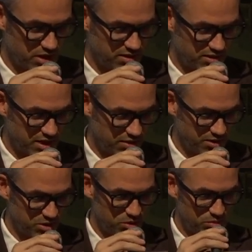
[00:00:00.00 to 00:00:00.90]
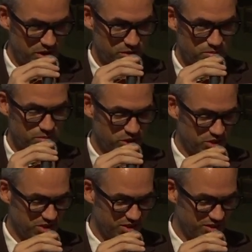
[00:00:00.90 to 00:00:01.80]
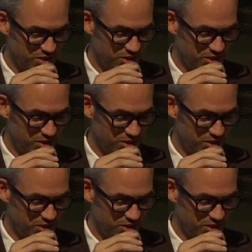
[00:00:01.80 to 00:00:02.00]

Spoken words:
trained staff, it will be much